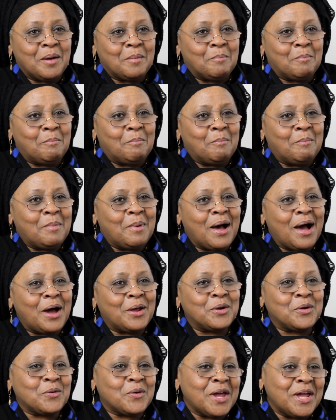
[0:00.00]

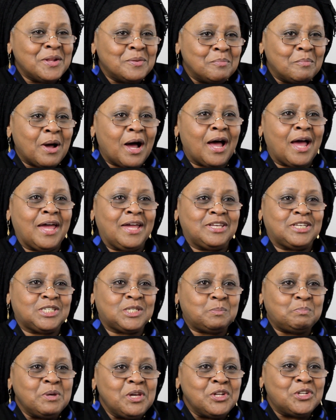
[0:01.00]
moderate my
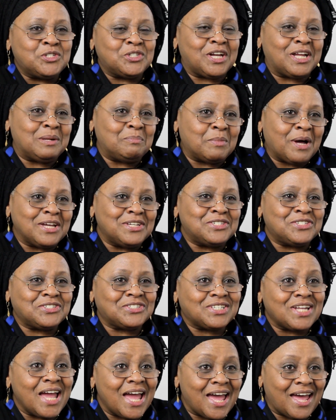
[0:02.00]
speech and my
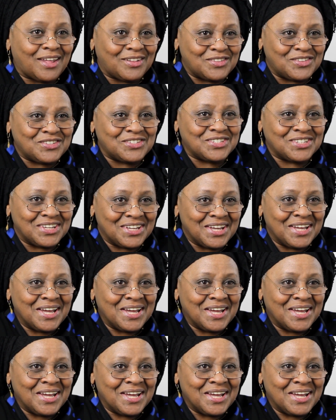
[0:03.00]
stance